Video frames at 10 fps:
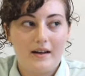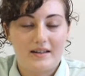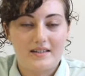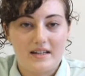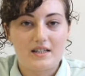
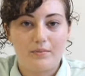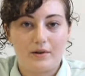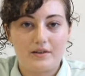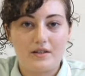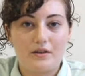
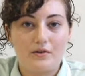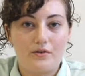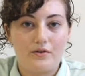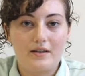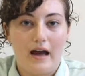accessible
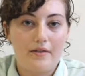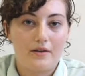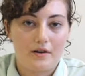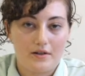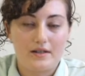to the
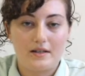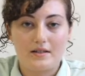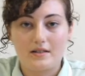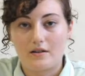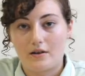
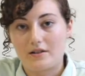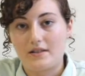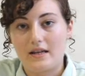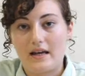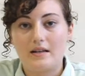
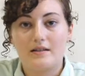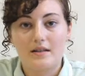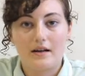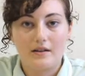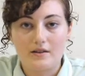nurses' aides,
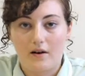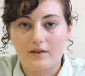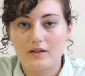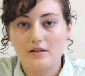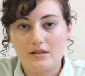and the
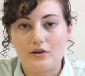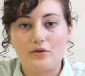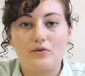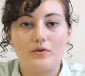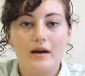doctors
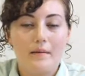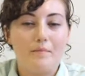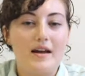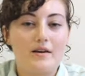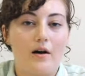who
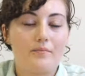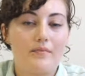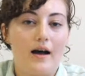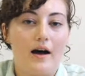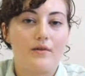may not
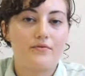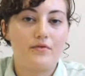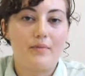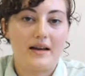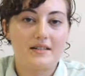have
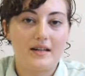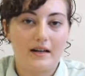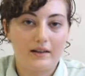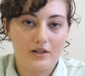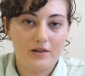the best
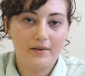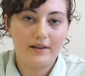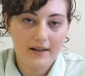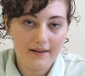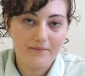English
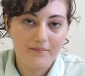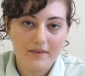ability.